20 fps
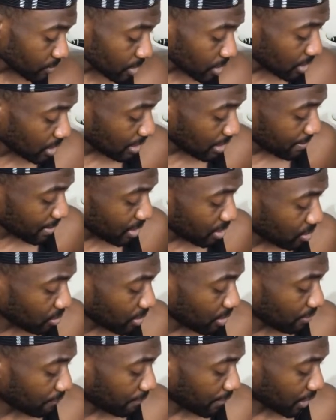Let me know what
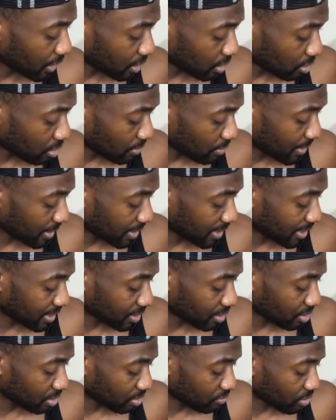you think in the comment
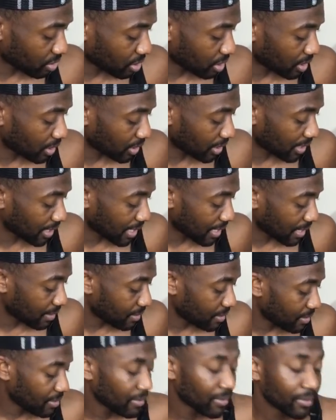section regarding that.
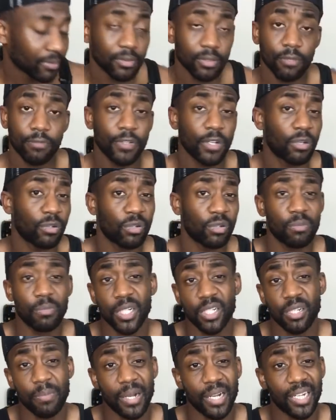If you don't know
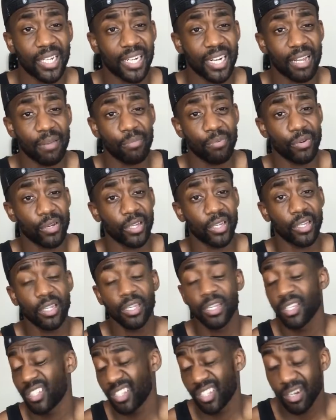much about Gnabry,
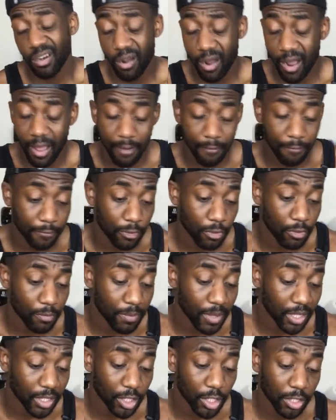you don't have to,
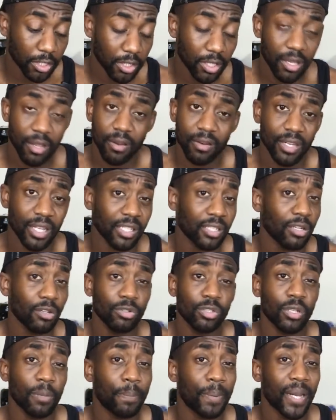but just there's
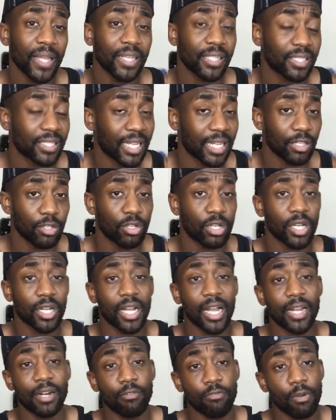loads of players that you can
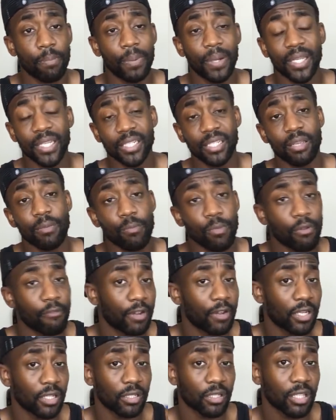kind of replace him with
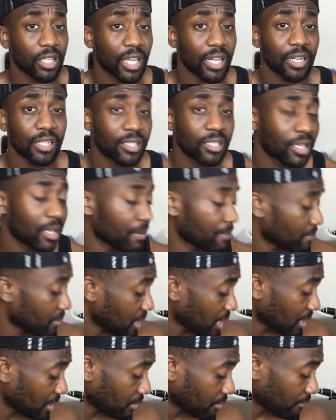and get the same
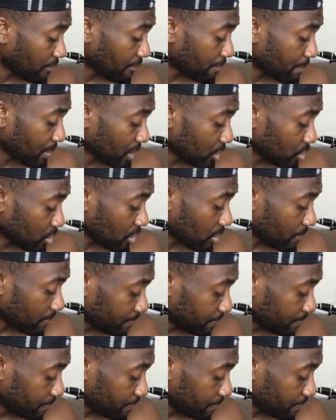kind of picture.